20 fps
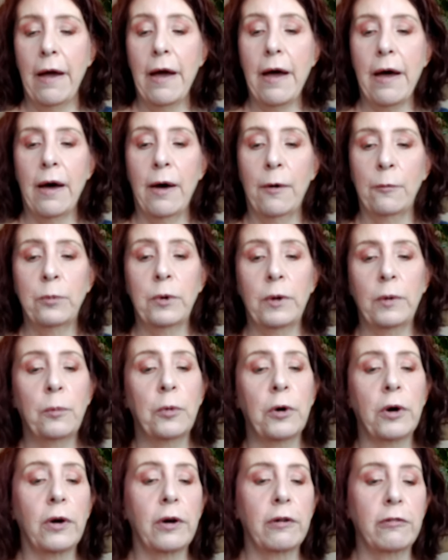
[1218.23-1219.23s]
Uh, will
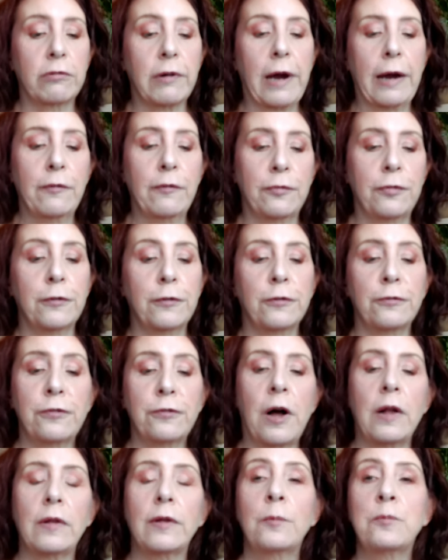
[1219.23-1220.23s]
work great for
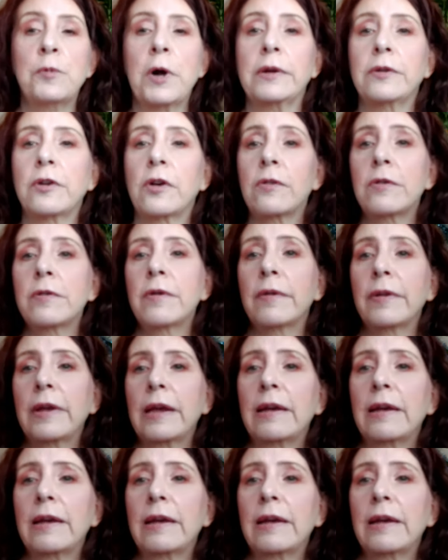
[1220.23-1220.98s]
fall and winter.